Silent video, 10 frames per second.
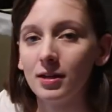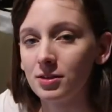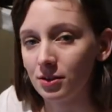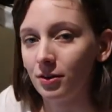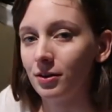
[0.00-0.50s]

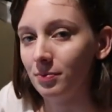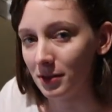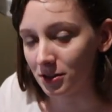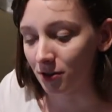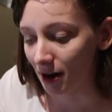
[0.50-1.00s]
It's so good,
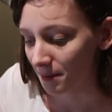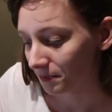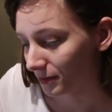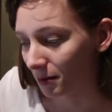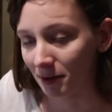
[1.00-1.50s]
it's great.
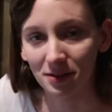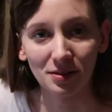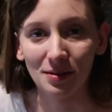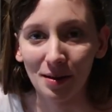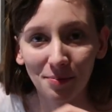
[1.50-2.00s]
I'm gonna
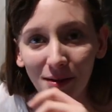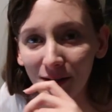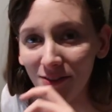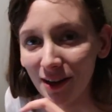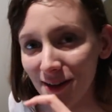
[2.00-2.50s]
zone out. I
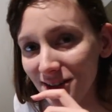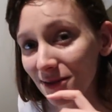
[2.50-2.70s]
love you guys.